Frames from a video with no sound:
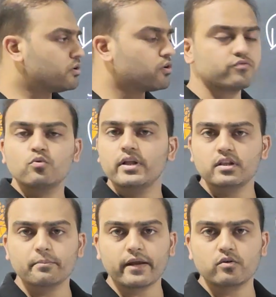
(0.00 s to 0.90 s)
your food
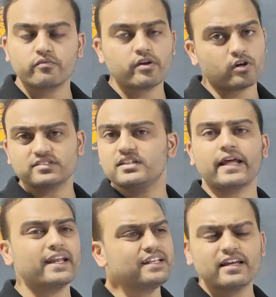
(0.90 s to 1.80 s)
in the microwave or
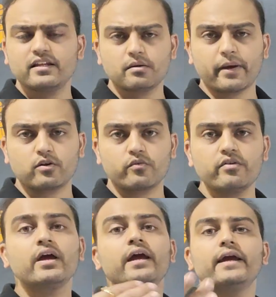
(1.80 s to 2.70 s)
anything in the
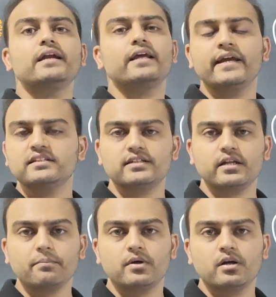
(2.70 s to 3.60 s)
microwave, it heats
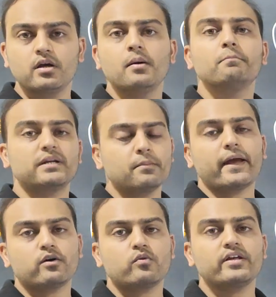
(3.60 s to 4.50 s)
it up, but the
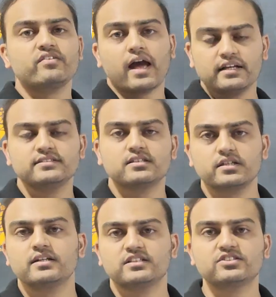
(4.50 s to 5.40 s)
microwave has
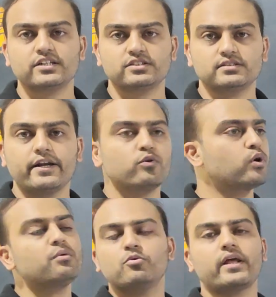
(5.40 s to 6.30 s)
certain restrictions, right? You
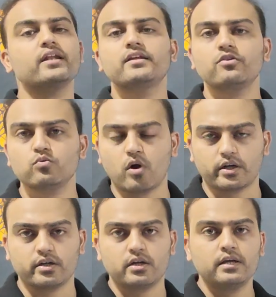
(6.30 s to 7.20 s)
can't put anything you
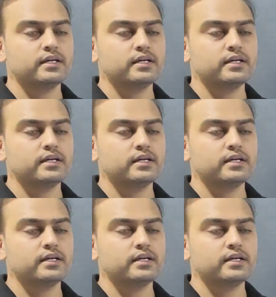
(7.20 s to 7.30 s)
want.